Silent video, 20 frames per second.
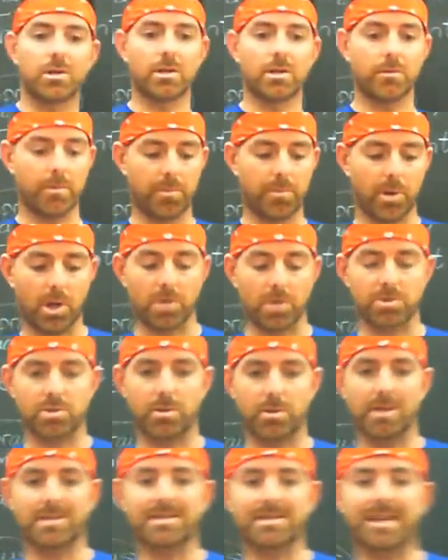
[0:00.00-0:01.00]
that we put
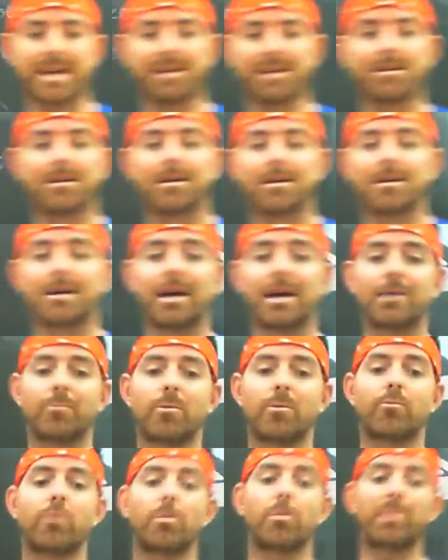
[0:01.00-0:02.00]
onto our skin and
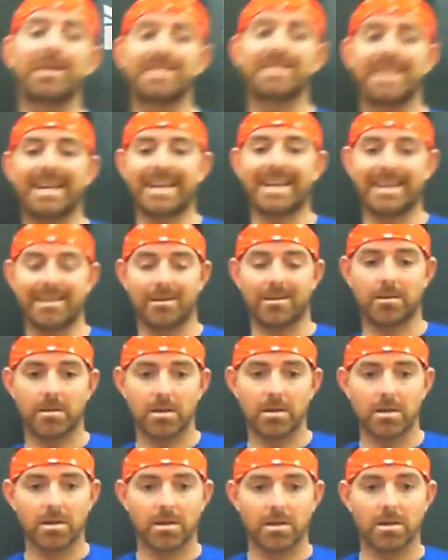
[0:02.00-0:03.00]
we rub it
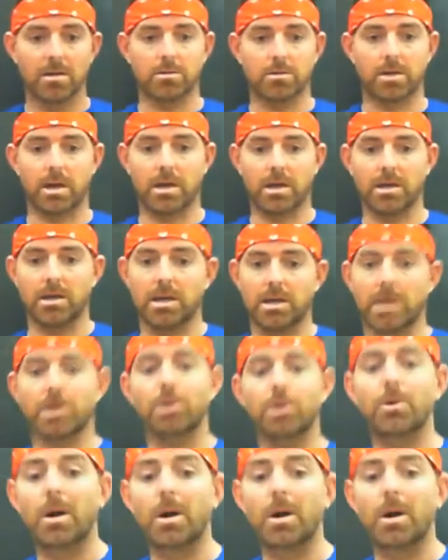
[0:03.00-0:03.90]
in, okay? And you